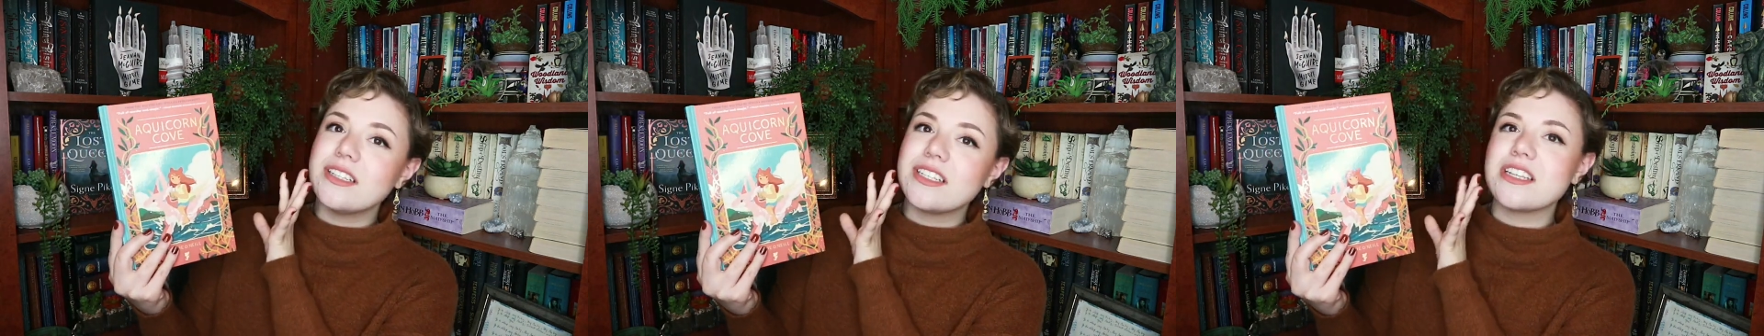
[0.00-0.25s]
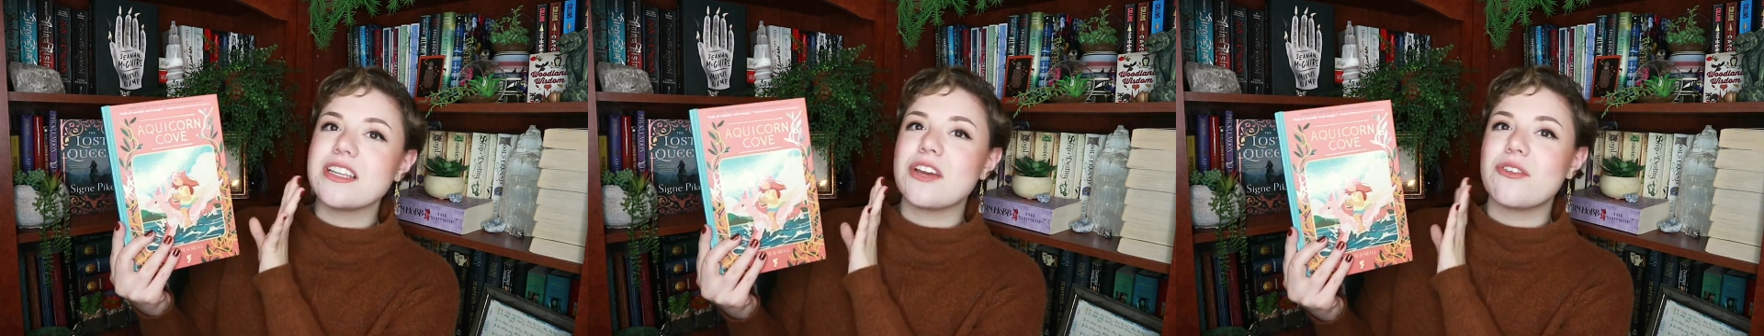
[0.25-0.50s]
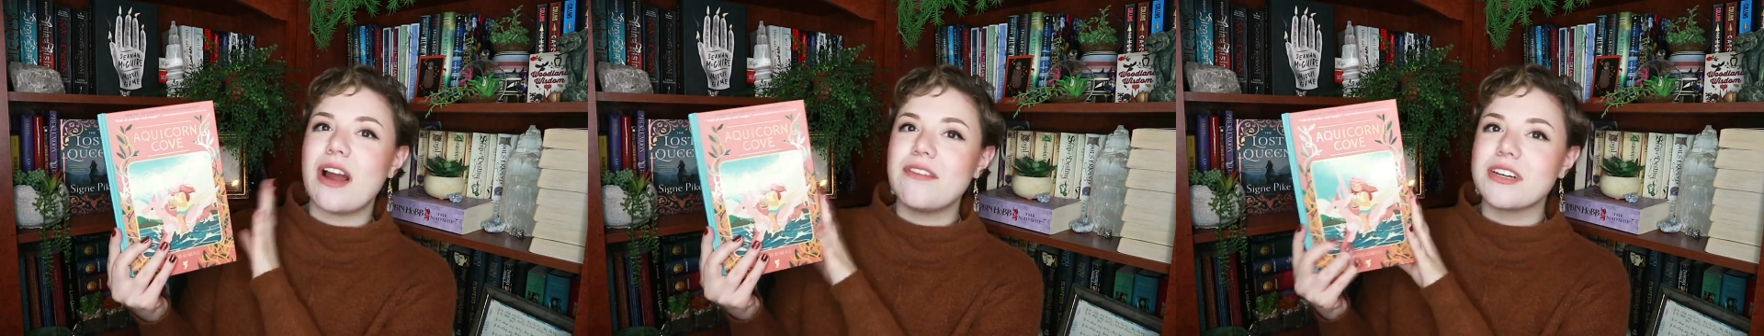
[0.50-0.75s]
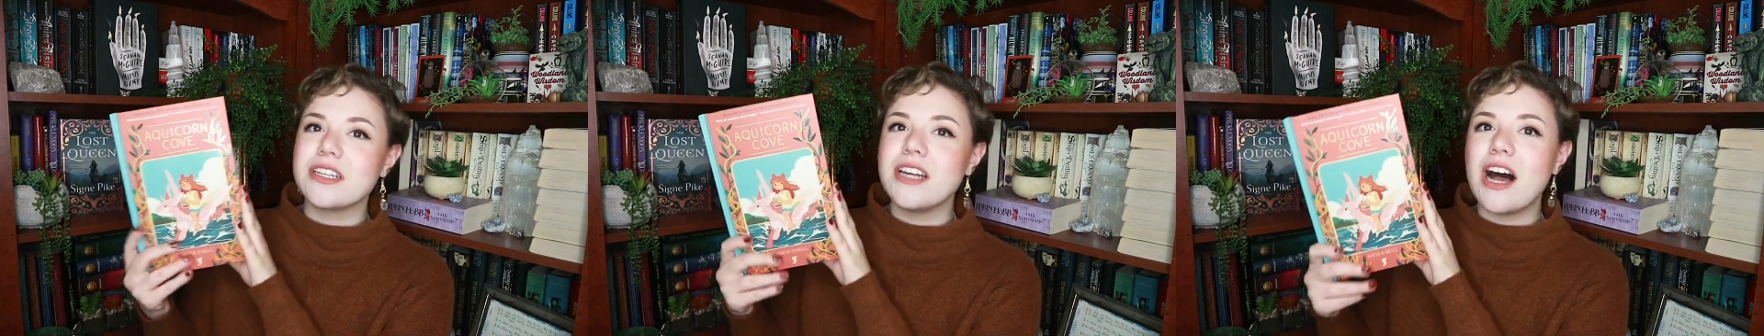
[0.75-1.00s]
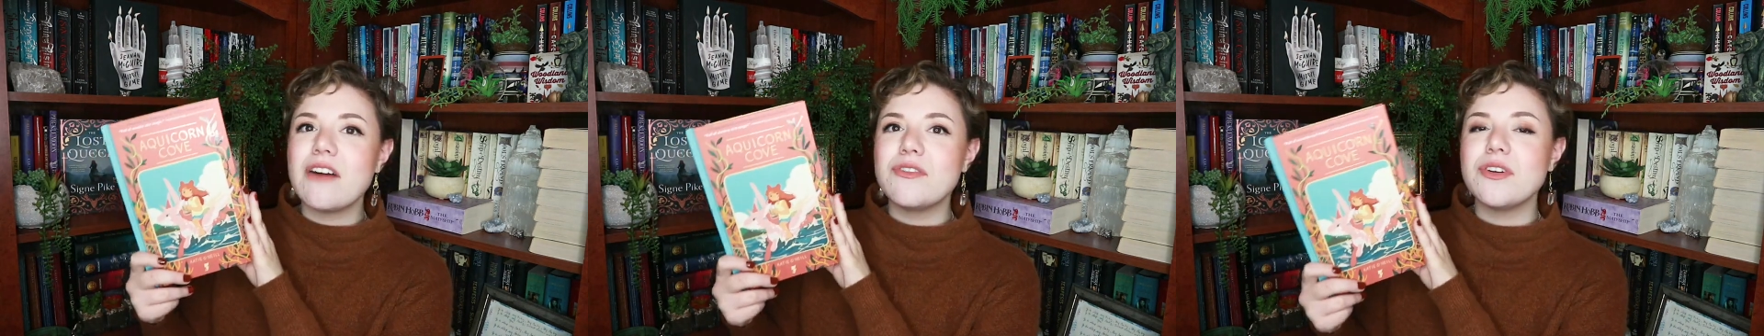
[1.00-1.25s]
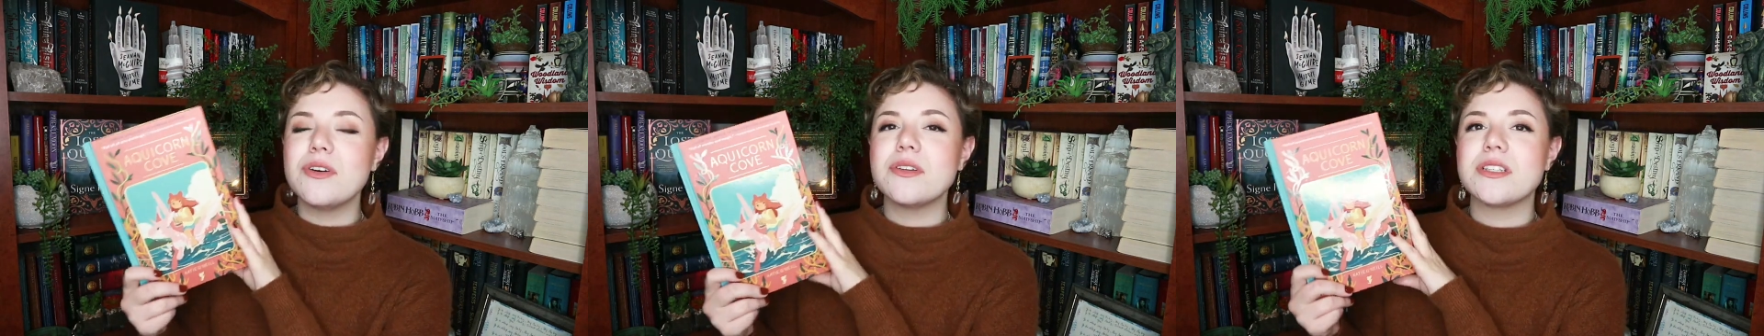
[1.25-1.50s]
This is a graphic
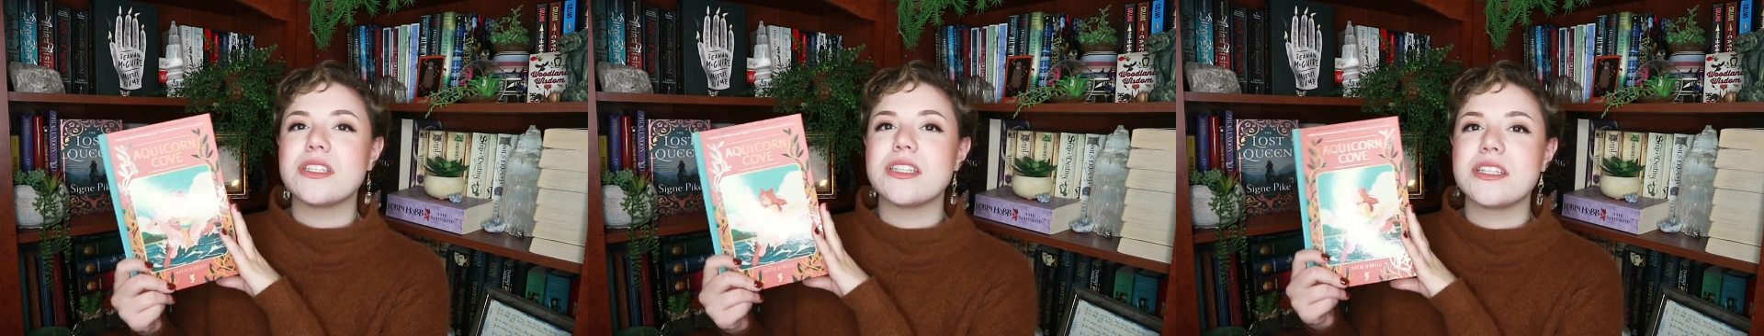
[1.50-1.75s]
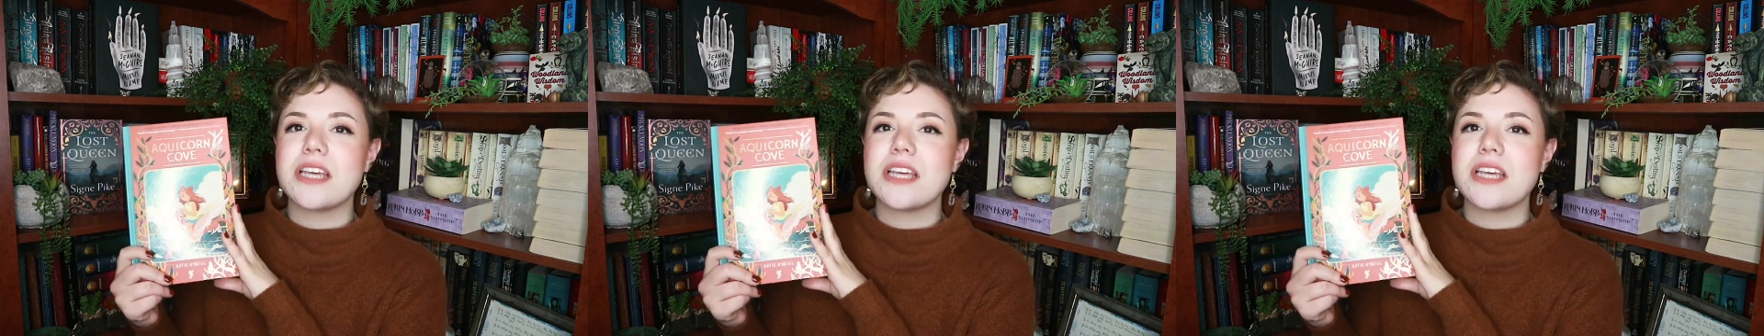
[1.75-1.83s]
novel. This is the